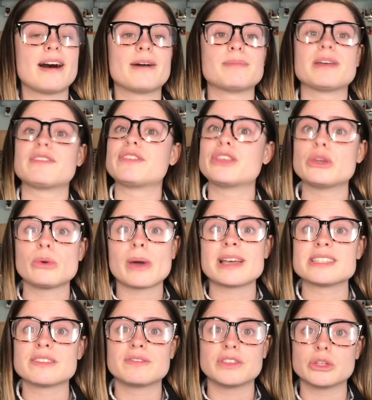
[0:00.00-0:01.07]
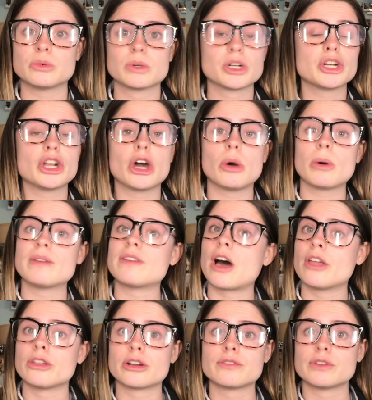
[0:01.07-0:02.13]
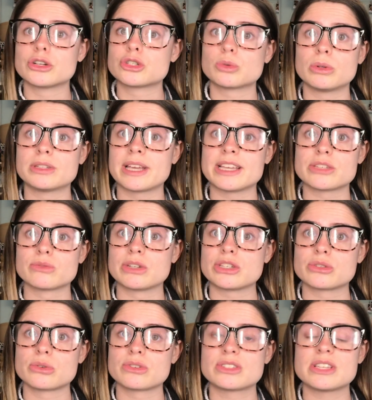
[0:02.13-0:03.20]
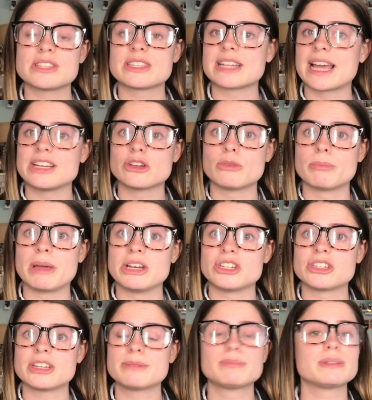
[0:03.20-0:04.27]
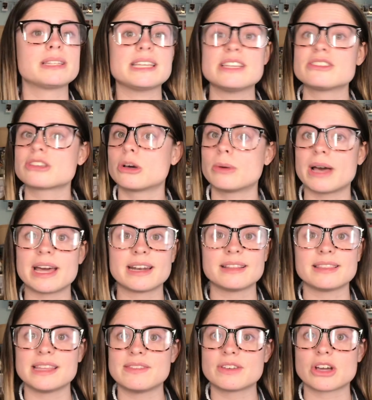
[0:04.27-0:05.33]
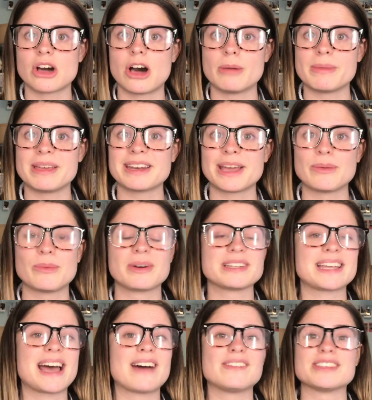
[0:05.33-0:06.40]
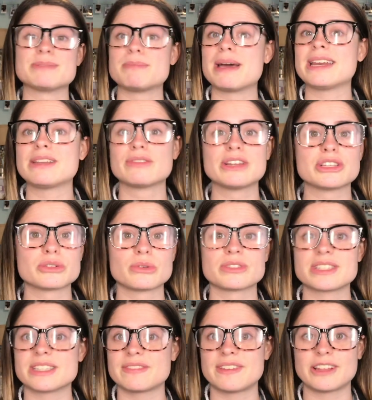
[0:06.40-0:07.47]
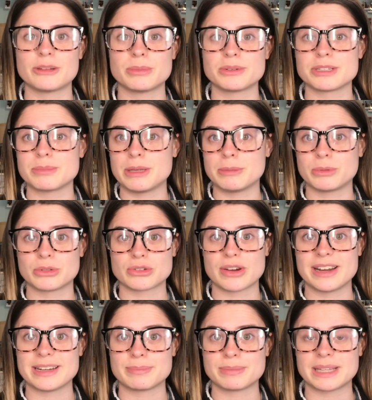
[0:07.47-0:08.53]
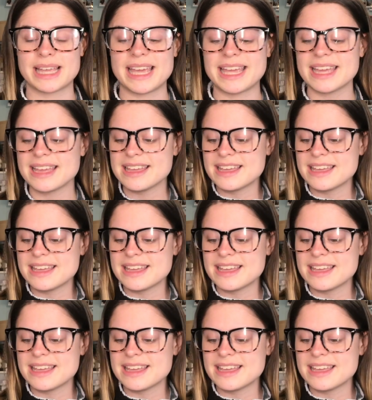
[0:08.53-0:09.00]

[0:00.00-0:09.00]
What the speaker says: If you as a viewer know of other virtual dice resources that I don't mention, please go ahead and leave a comment. I want to have as many resources available to people trying to play.